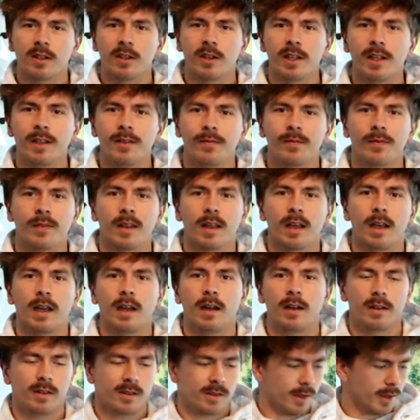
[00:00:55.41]
hoodie,
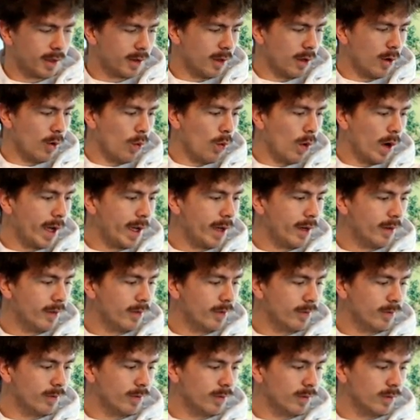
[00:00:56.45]
and it's like the
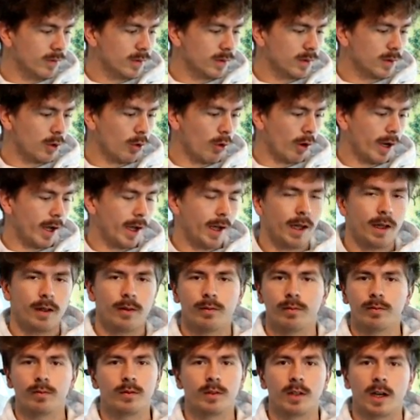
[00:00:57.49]
white,
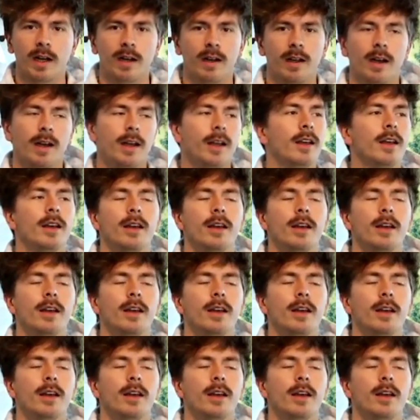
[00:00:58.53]
gray, tie-dye.